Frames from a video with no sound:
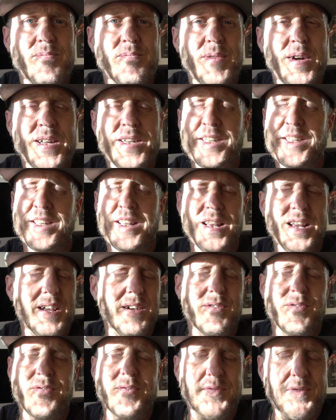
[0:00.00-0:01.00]
I just
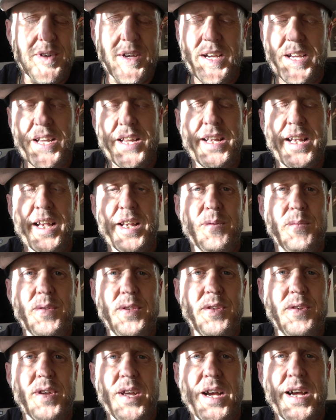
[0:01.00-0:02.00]
love connecting
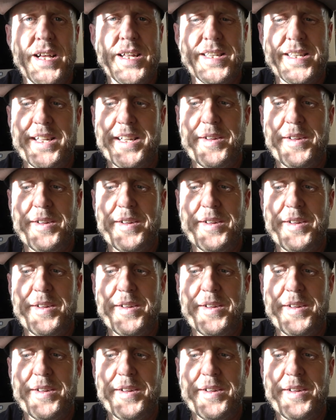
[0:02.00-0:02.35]
with you guys.